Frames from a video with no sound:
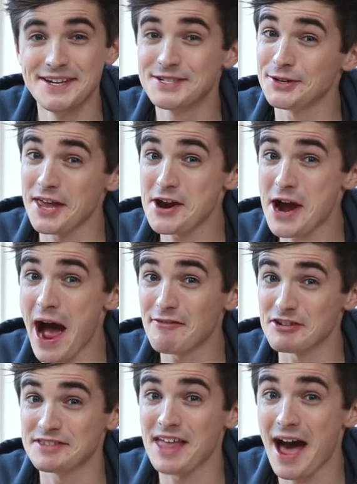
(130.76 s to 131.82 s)
So there you have
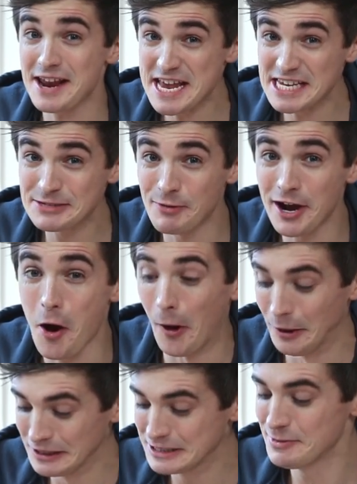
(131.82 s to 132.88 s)
it. That is my
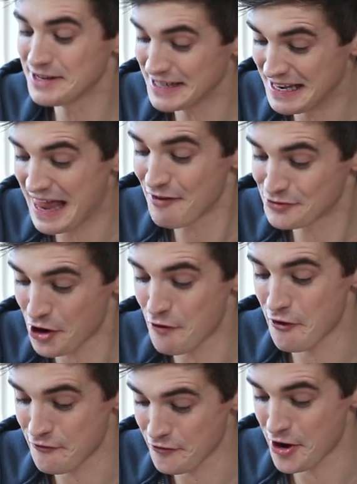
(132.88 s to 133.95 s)
ultimate
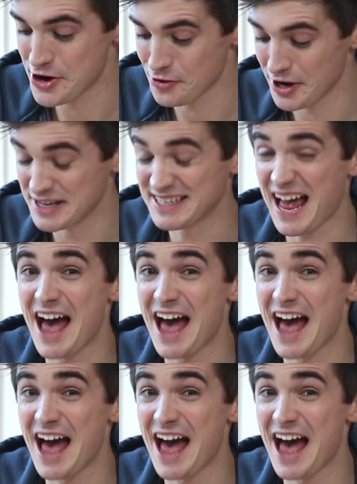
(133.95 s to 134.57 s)
leftover fried rice.